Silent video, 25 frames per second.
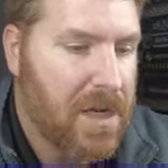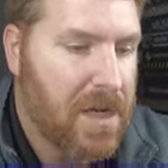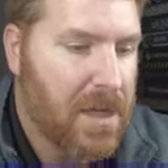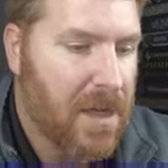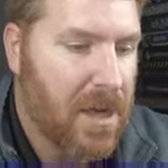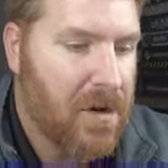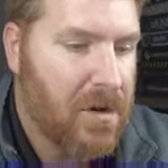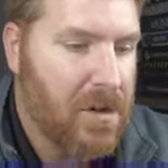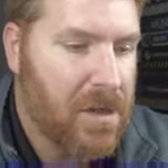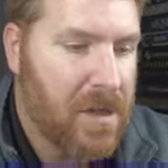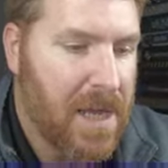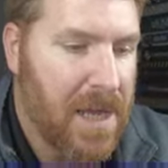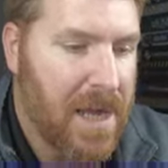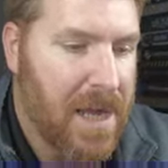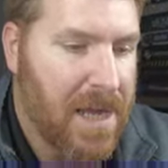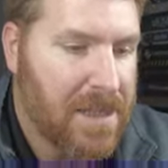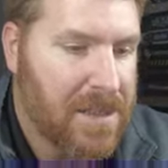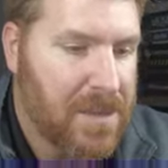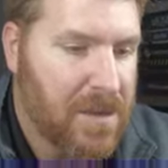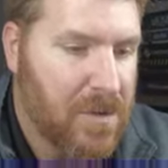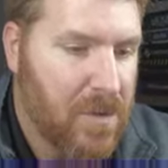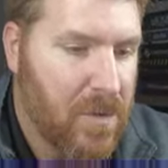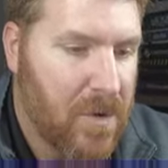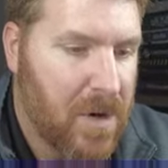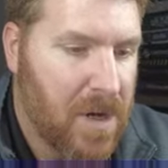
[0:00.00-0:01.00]
could our
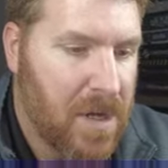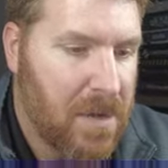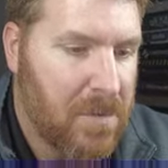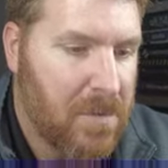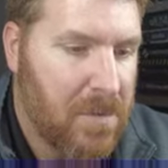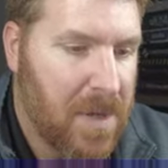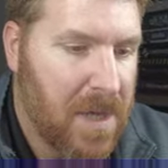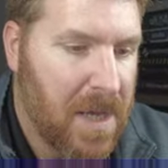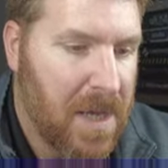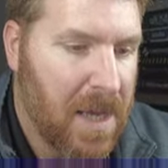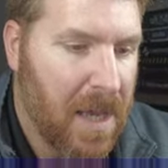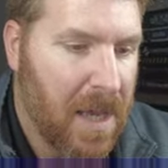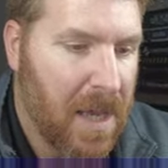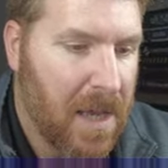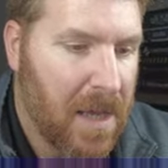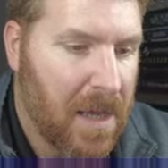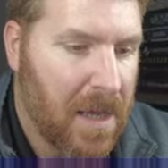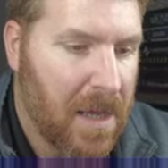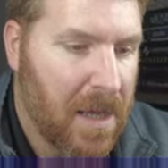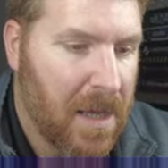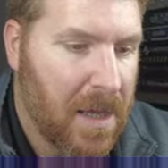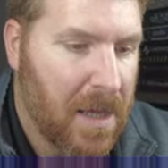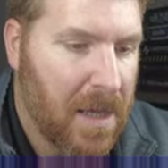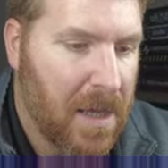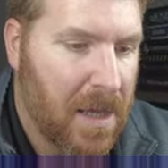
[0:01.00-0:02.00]
last one be?
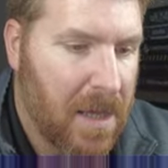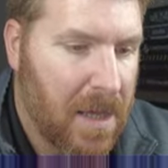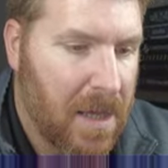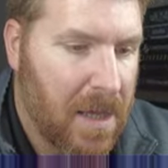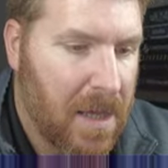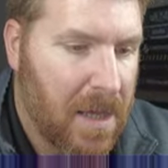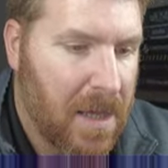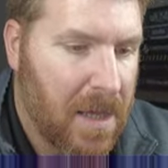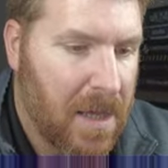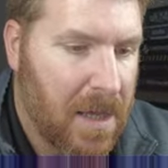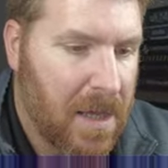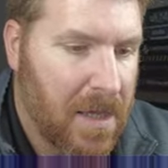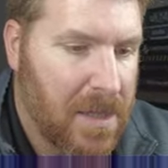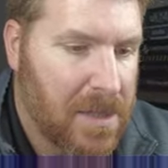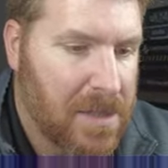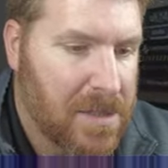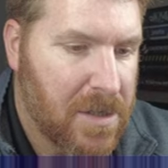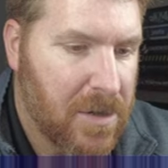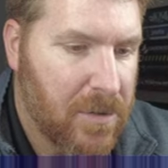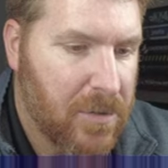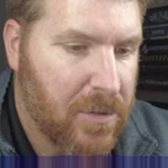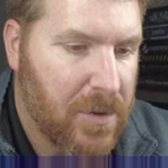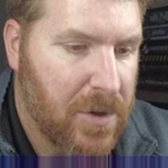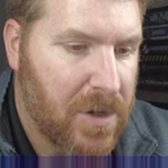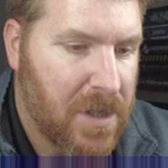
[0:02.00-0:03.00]
Is
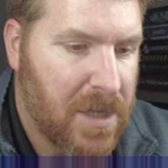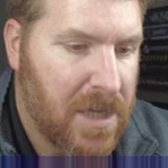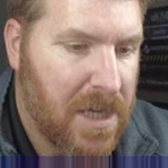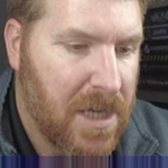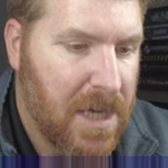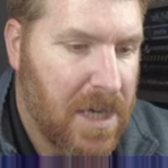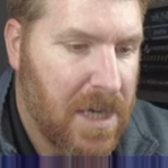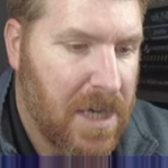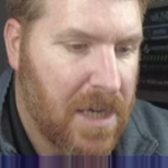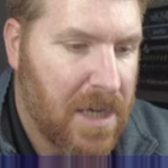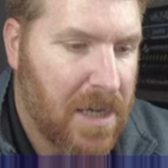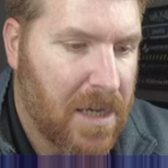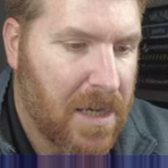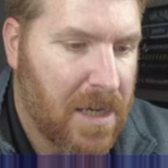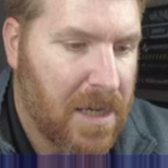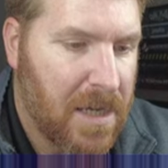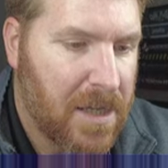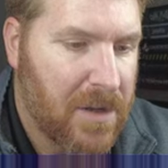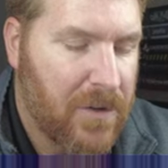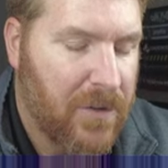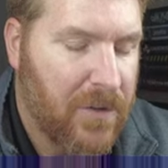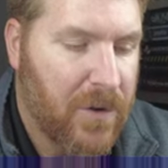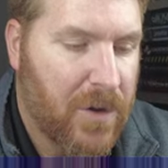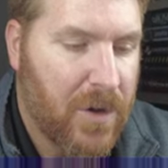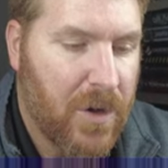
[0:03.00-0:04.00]
it a rookie?
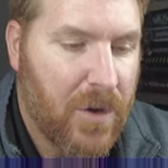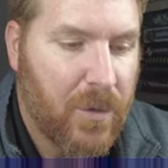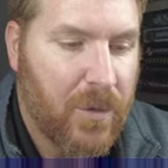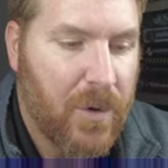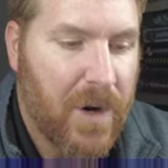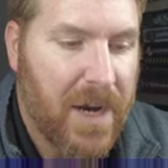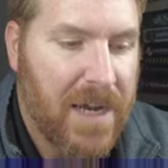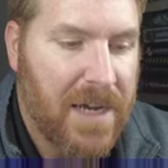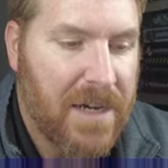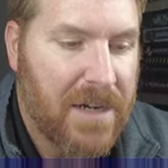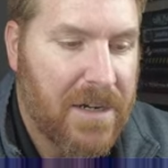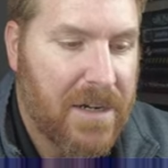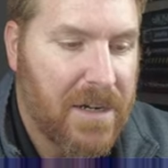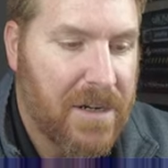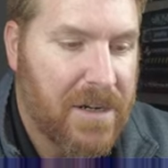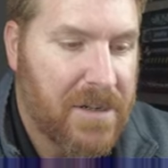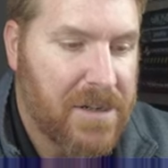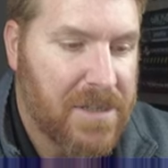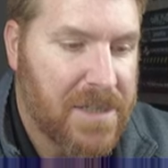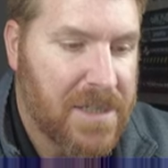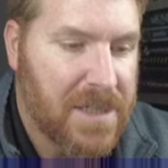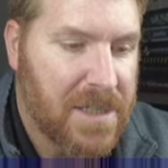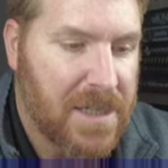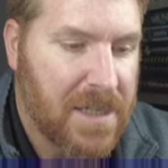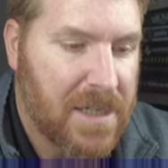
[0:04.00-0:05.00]
It's for the
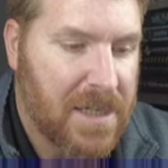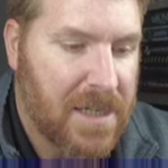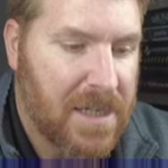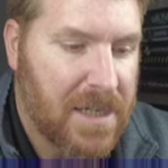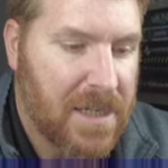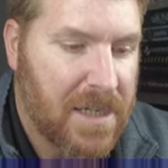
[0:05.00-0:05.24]
Raiders?